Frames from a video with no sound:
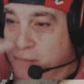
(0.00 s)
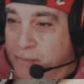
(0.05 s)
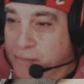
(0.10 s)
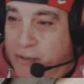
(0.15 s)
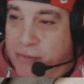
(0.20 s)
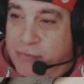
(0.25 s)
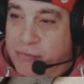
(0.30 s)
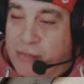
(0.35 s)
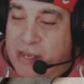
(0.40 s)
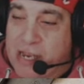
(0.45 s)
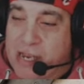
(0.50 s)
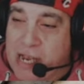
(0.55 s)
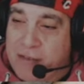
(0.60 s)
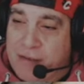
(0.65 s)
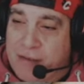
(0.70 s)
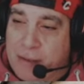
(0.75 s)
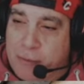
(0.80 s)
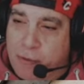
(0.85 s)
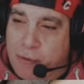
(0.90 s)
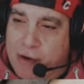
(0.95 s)
But they have
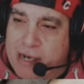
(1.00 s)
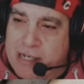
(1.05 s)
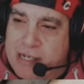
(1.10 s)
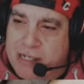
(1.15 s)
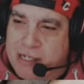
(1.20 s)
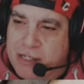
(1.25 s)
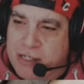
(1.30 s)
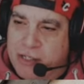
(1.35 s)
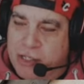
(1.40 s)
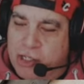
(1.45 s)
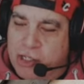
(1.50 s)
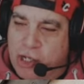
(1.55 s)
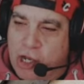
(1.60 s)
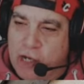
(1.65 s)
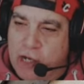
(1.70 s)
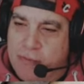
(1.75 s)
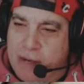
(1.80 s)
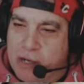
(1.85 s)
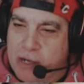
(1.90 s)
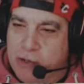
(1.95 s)
upgraded the
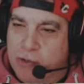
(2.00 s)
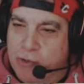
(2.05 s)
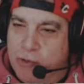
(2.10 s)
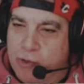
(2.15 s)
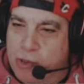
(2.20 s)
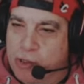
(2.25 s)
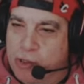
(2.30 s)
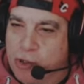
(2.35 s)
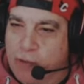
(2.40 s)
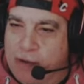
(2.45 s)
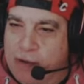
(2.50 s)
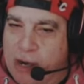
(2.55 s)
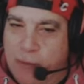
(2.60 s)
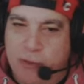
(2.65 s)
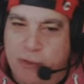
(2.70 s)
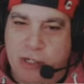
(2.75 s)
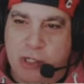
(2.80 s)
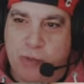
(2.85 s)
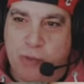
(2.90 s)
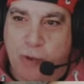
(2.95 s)
turnbuckles all round,
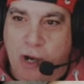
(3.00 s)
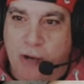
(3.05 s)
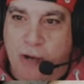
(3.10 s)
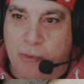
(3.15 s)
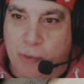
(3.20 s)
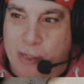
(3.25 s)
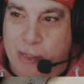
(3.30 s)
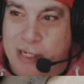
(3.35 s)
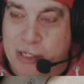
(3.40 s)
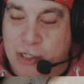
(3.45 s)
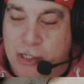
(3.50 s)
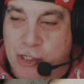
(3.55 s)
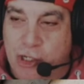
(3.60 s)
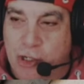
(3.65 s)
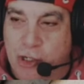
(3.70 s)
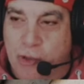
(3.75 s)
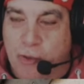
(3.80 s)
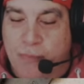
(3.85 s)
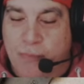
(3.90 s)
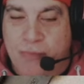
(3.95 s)
which is what I will need to
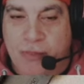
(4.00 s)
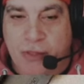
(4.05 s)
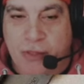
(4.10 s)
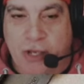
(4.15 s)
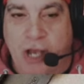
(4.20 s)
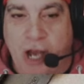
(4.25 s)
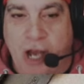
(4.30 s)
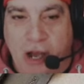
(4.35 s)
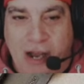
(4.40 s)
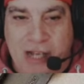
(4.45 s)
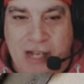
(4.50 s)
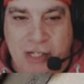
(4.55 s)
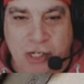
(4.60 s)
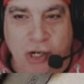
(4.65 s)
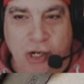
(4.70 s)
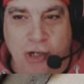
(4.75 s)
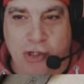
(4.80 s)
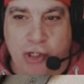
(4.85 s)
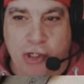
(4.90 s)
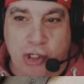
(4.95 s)
do. The car has a
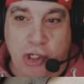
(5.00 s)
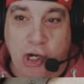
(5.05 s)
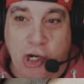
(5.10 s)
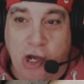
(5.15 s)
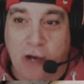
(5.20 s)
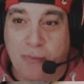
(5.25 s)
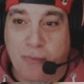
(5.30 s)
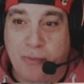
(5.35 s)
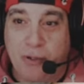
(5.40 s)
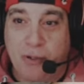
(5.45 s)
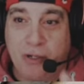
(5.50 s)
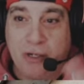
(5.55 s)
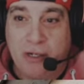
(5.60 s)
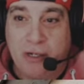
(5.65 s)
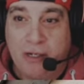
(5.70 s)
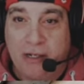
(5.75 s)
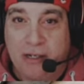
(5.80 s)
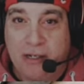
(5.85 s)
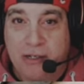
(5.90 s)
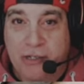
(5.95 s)
lot of slop,
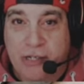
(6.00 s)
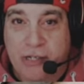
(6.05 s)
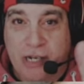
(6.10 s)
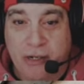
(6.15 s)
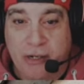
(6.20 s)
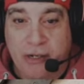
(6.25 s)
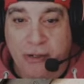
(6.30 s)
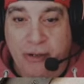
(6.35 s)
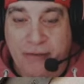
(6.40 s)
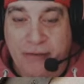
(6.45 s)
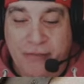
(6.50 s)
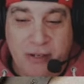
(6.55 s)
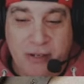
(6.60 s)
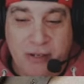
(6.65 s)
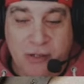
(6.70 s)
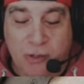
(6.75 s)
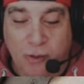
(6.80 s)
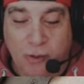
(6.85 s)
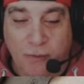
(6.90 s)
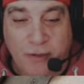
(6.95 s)
so everything
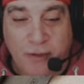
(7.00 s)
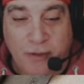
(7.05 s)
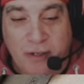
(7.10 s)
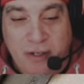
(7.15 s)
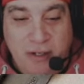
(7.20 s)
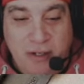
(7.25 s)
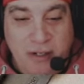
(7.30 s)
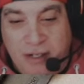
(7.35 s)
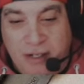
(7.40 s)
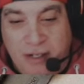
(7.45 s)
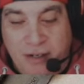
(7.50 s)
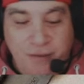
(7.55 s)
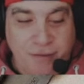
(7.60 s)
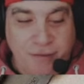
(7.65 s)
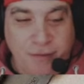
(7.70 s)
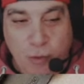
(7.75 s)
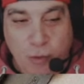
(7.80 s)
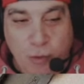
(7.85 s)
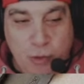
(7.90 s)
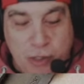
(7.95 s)
sort of
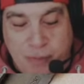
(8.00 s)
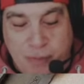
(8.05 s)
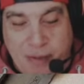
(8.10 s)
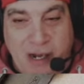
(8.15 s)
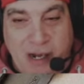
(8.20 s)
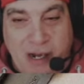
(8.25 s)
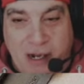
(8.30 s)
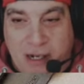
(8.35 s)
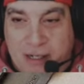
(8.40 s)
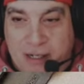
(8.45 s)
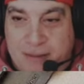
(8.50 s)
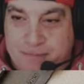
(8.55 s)
falls apart.